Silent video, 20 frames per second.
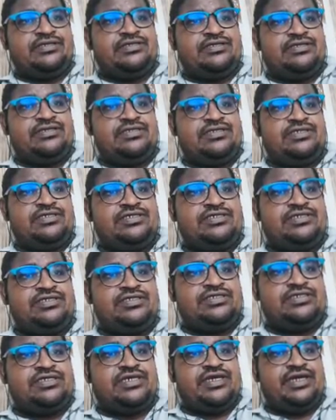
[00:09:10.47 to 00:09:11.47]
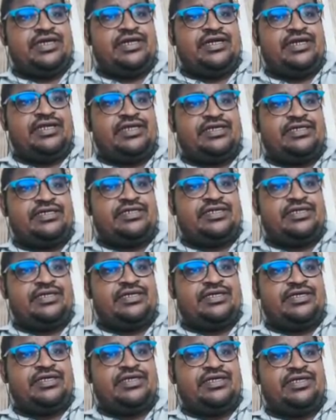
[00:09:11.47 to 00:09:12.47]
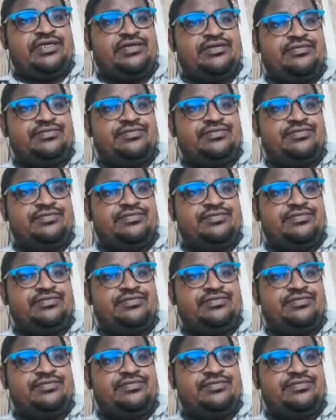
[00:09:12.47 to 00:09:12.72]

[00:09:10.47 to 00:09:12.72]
this is conductor A